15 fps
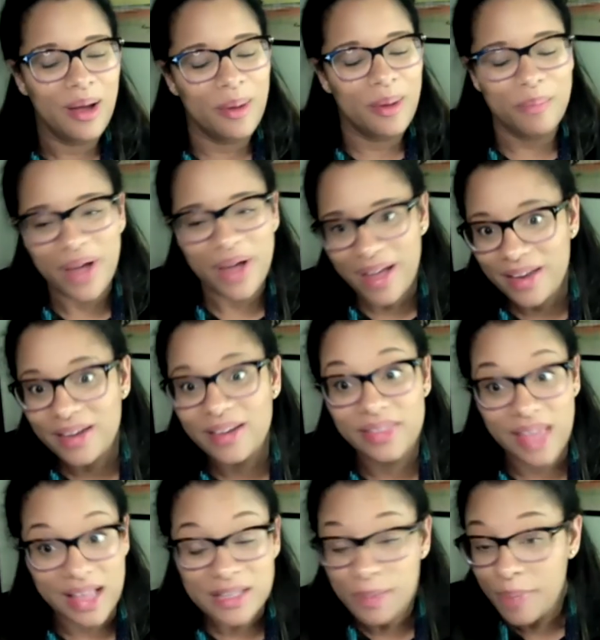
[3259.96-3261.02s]
but
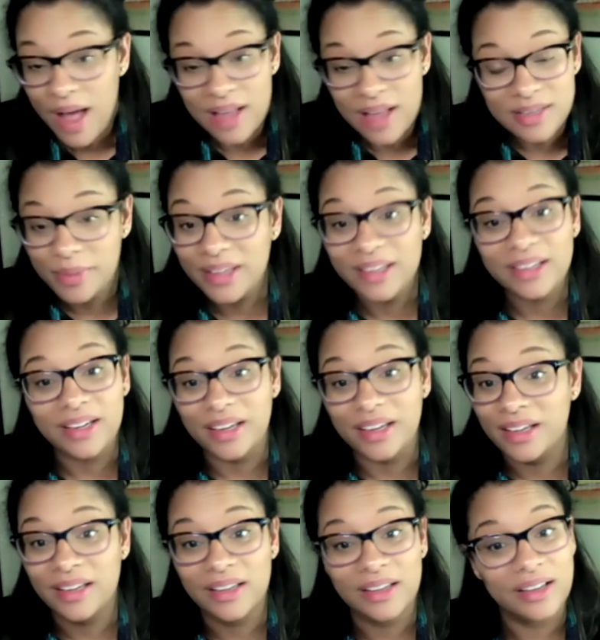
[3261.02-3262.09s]
that's a possibility.
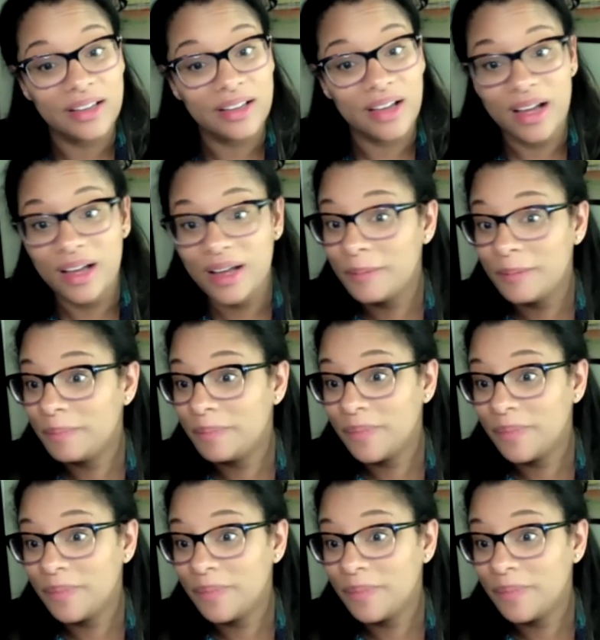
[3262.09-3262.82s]
Um,